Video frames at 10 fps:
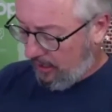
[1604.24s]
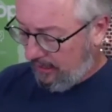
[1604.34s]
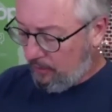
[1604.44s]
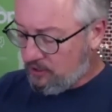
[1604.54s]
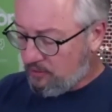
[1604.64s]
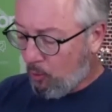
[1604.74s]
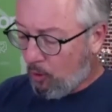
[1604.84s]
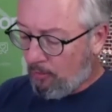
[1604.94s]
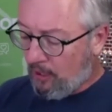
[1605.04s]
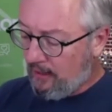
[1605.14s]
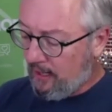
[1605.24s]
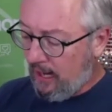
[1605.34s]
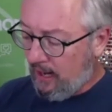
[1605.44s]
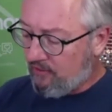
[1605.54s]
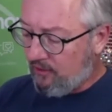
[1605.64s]
that was more money than I
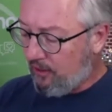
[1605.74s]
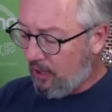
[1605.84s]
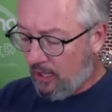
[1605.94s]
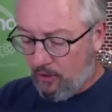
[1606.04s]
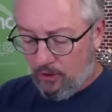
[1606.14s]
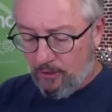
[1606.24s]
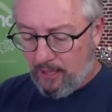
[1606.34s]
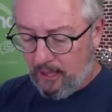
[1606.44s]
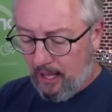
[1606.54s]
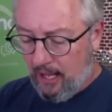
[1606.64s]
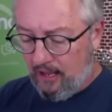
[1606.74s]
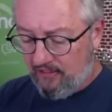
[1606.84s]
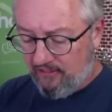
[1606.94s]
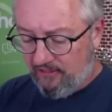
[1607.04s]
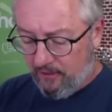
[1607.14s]
ever thought I'd earn in my
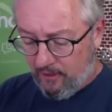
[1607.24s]
life.